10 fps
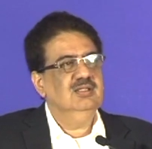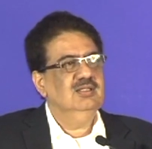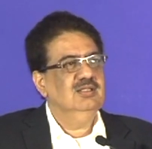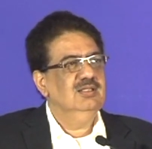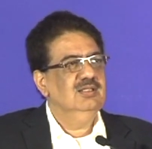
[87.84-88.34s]

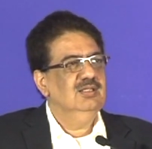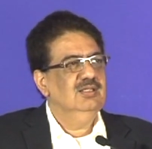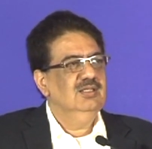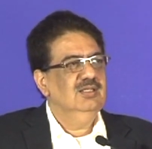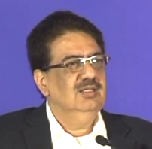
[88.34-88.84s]

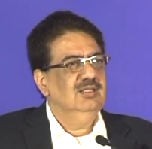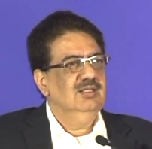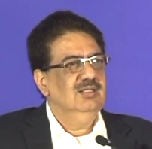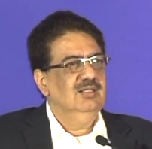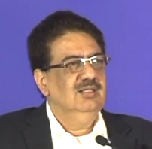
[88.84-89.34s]

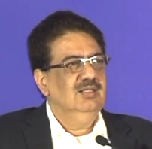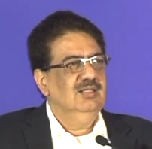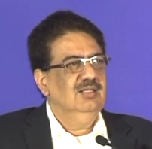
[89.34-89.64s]
(no one is talking)